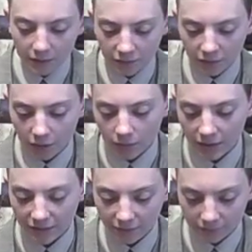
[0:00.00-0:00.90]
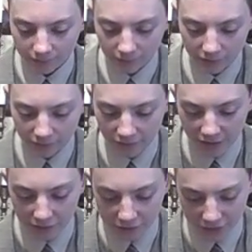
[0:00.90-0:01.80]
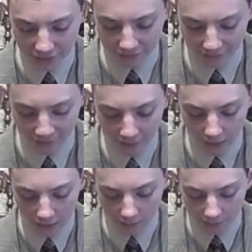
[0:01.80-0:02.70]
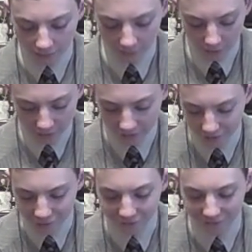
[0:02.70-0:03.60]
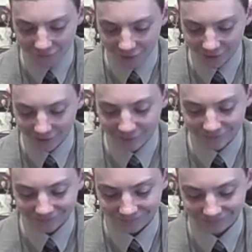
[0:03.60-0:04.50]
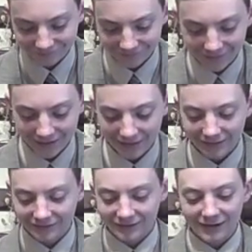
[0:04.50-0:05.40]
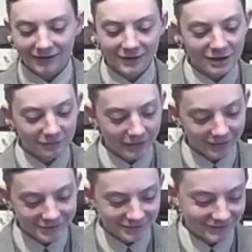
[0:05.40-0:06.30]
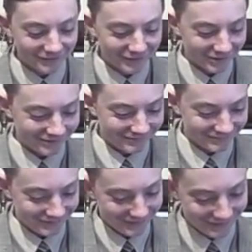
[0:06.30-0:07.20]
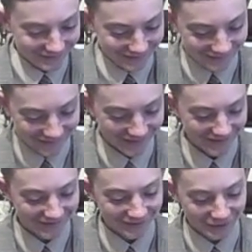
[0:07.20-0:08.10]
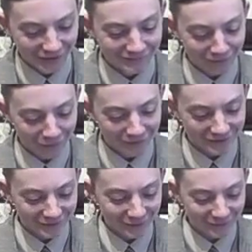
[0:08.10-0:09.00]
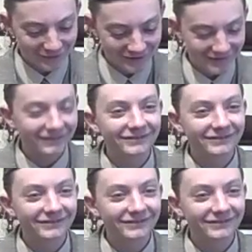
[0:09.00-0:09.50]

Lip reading: So, XEnergy, promoting the UFC, got a nice picture of John Bones Jones,